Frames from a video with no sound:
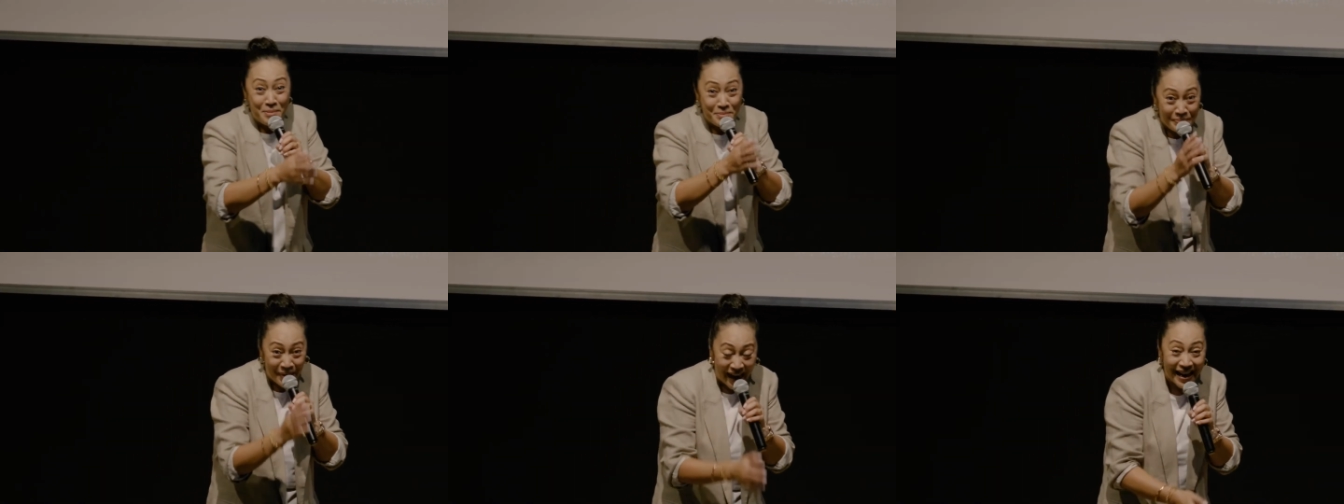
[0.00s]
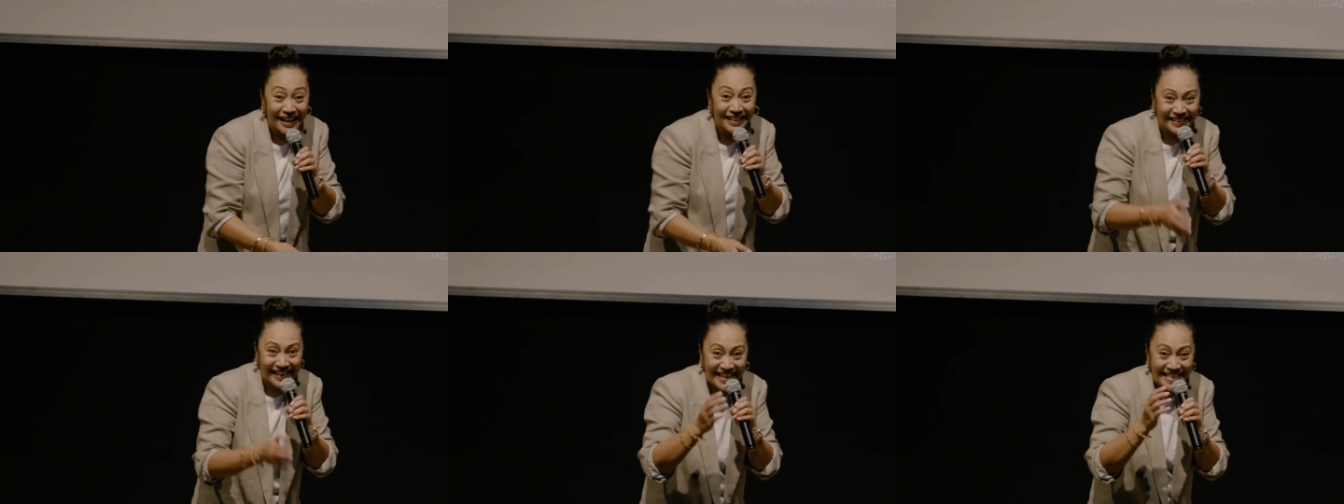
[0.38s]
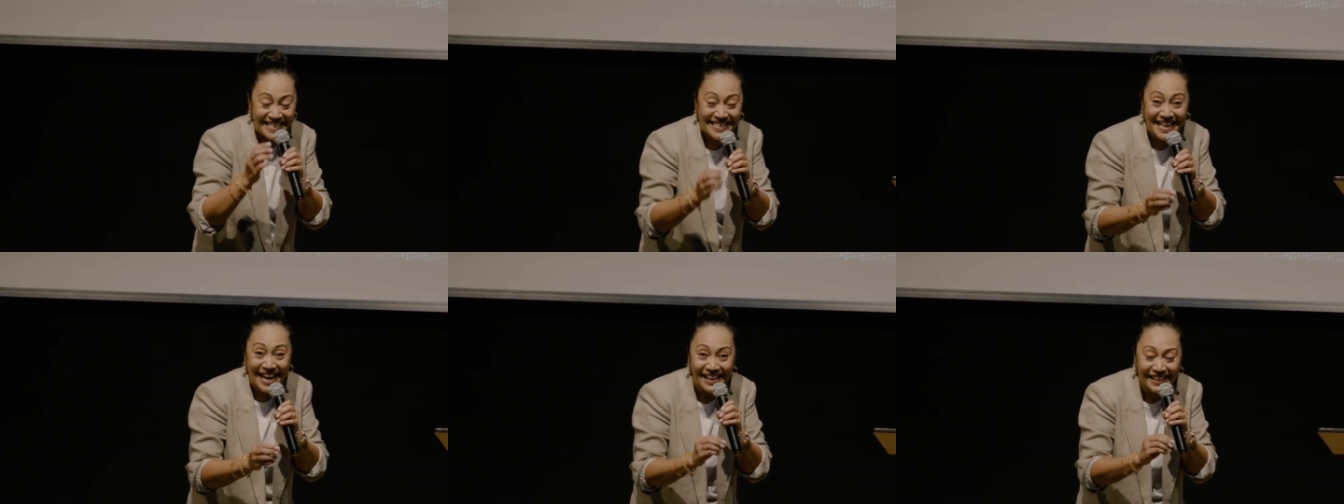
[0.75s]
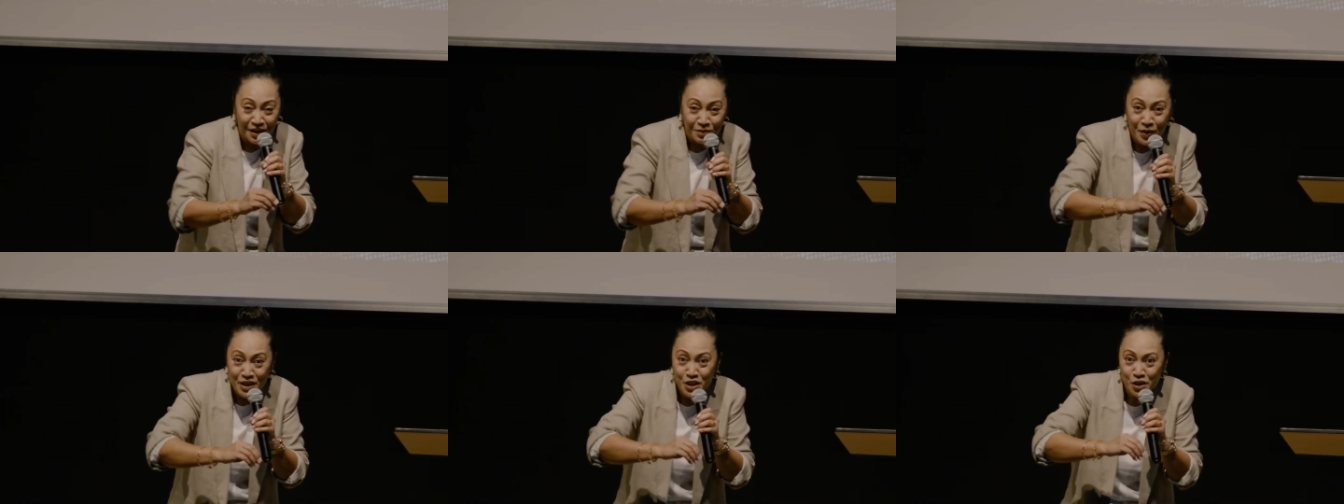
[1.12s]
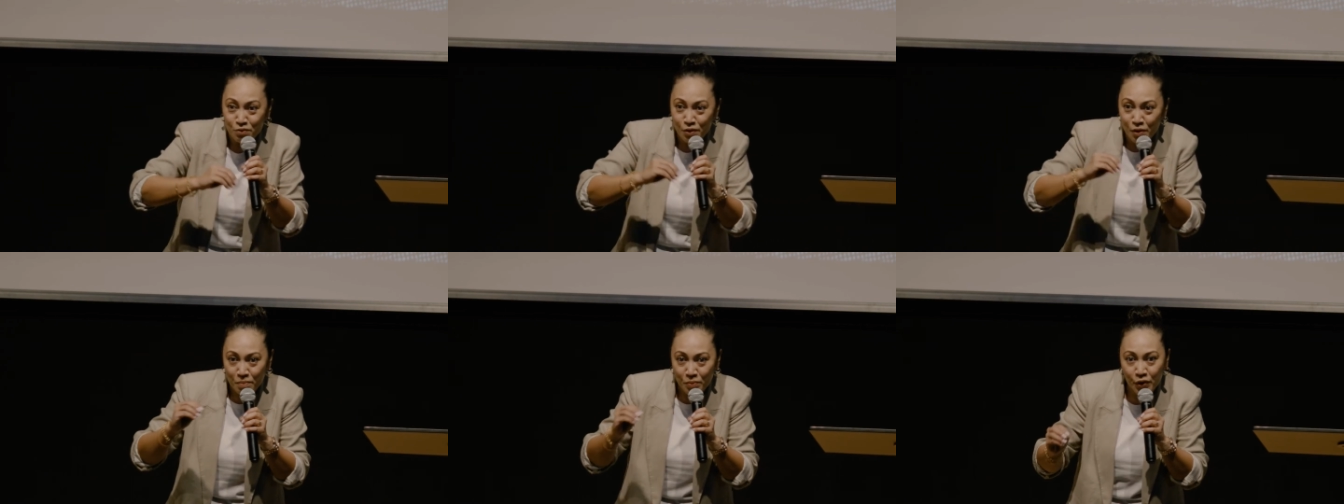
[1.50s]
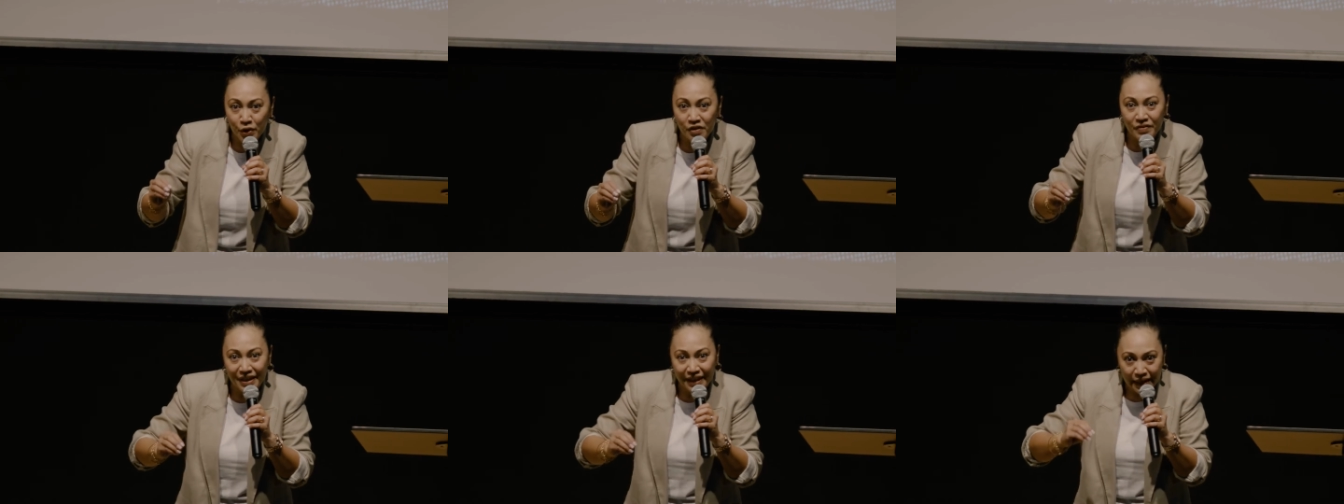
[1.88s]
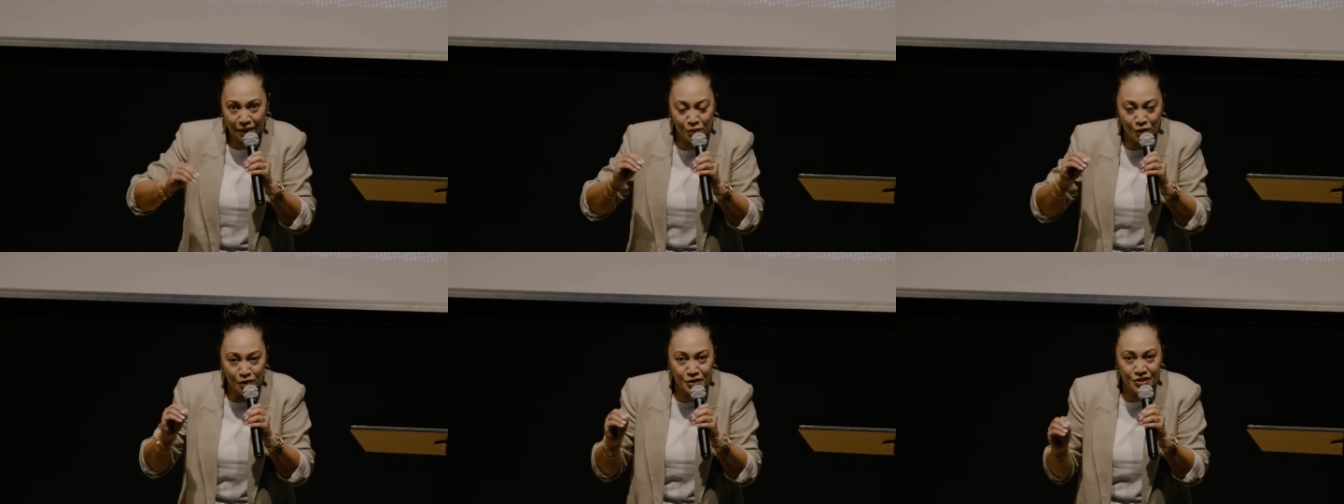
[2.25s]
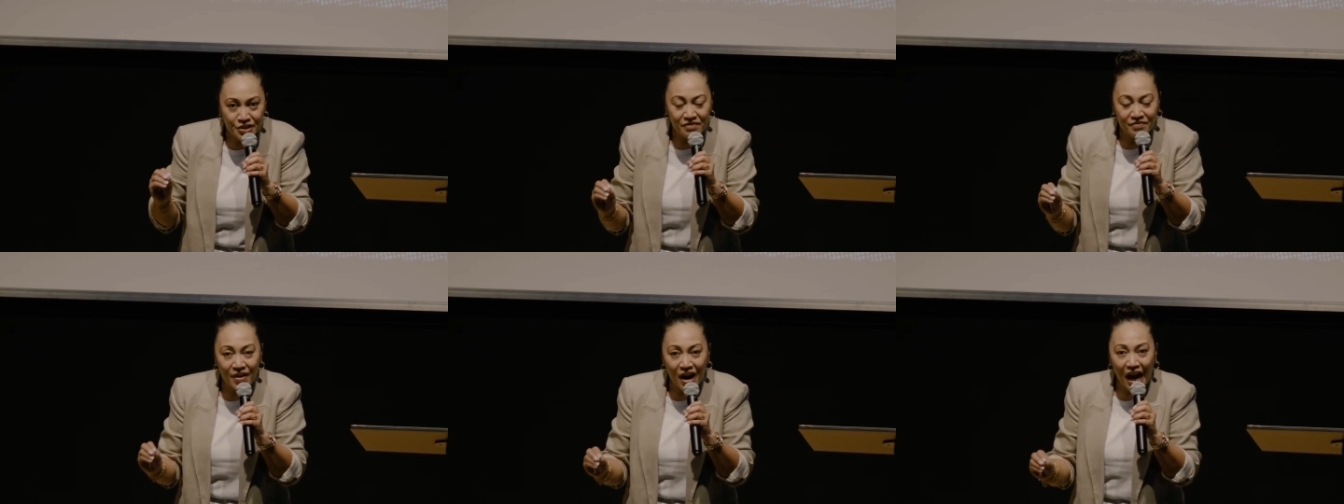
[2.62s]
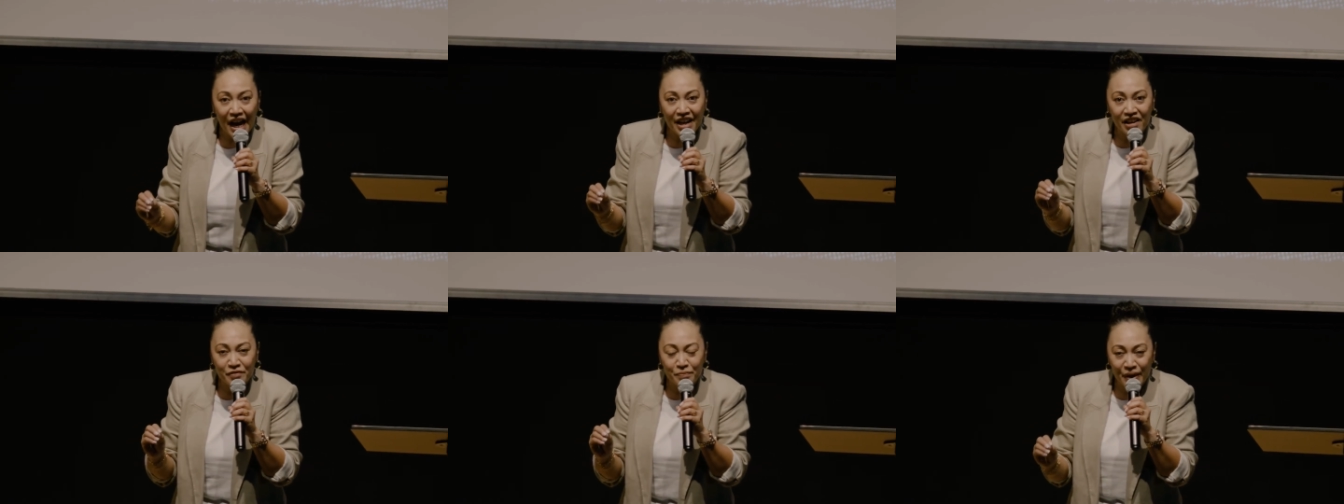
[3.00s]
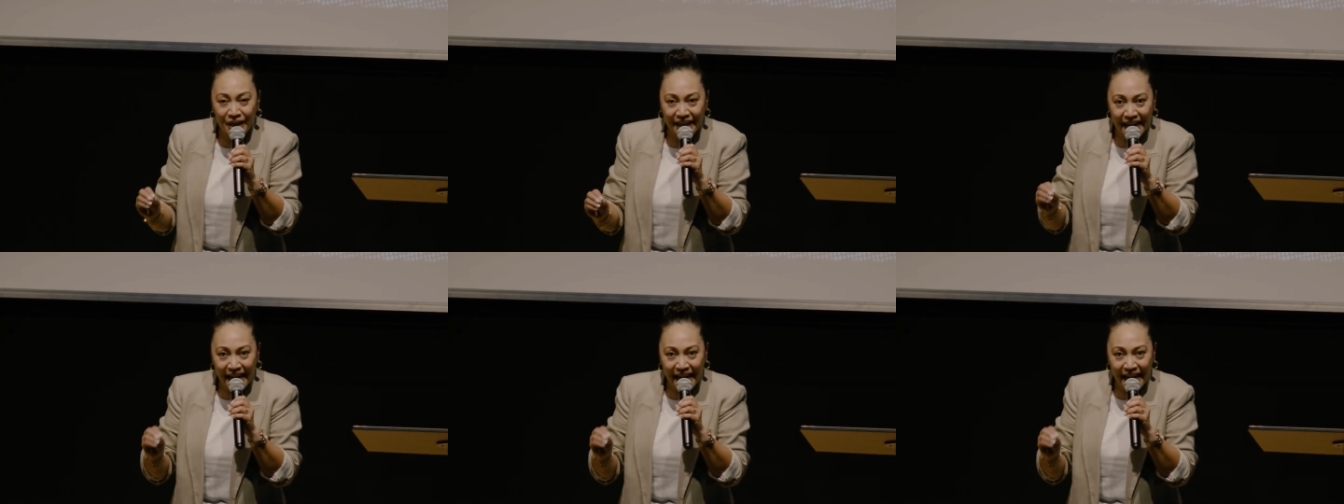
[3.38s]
but they say that when you remove it, it will survive, but it